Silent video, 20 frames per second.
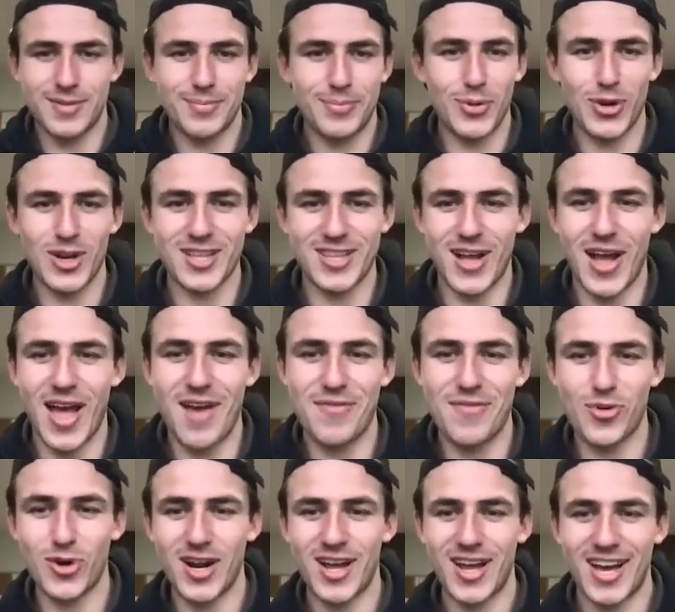But yeah.
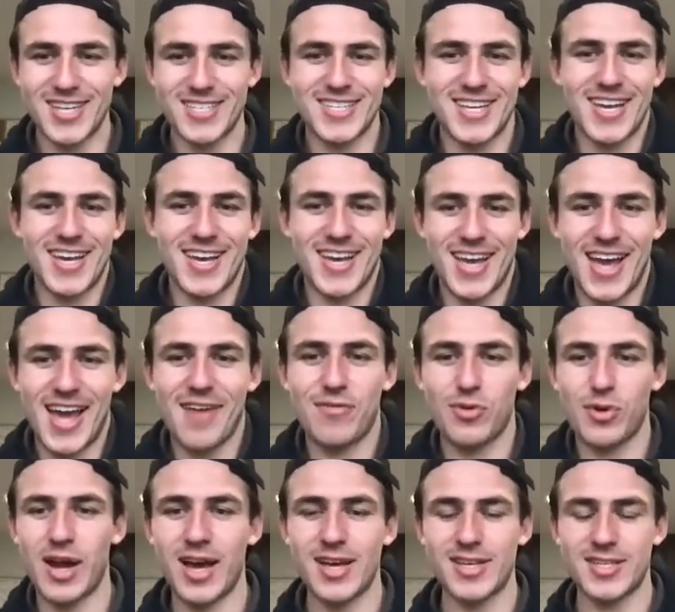everyone has their
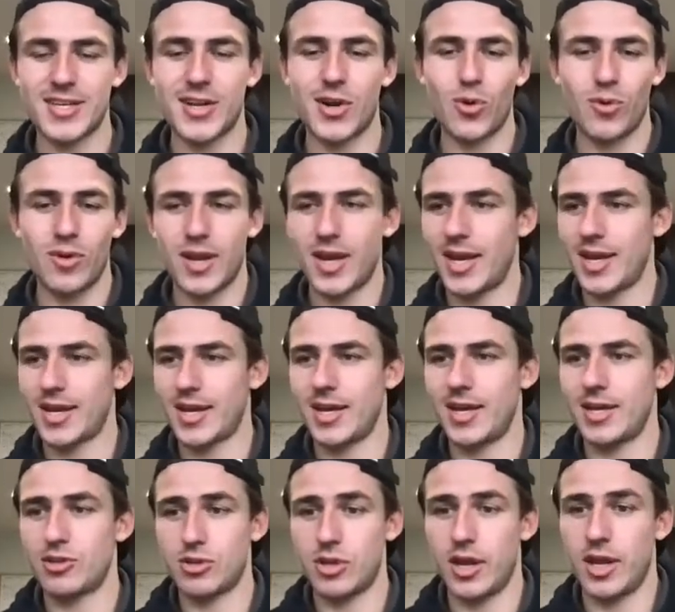own
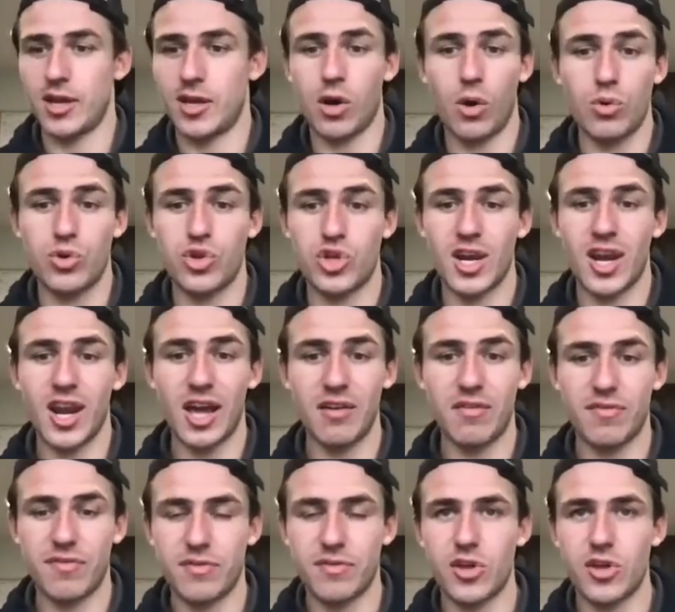coaching life.